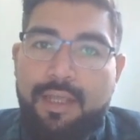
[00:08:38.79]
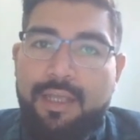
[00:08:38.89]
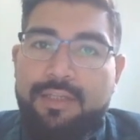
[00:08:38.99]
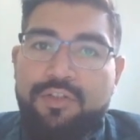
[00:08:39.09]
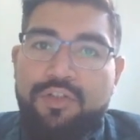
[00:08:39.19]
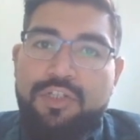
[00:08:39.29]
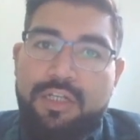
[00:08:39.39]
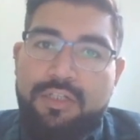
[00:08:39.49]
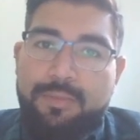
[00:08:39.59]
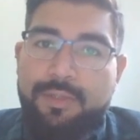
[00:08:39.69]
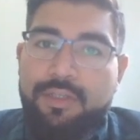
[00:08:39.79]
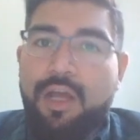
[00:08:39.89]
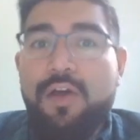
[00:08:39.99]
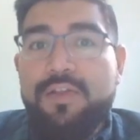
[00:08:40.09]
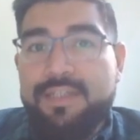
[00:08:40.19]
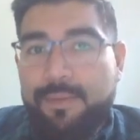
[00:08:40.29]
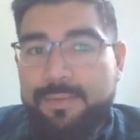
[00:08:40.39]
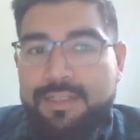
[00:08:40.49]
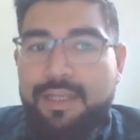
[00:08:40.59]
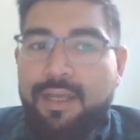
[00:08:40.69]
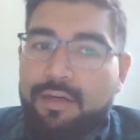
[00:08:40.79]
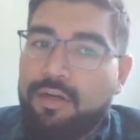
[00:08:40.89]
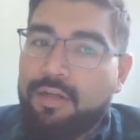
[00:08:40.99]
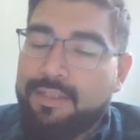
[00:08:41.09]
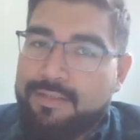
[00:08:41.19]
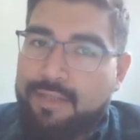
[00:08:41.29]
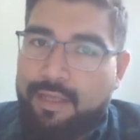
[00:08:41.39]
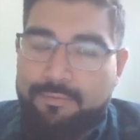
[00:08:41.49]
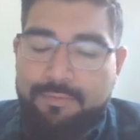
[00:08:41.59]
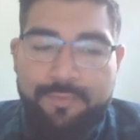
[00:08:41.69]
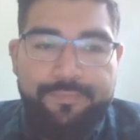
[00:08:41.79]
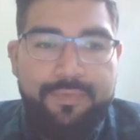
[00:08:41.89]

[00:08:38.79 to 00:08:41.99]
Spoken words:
interchangeable concepts. They are not the same.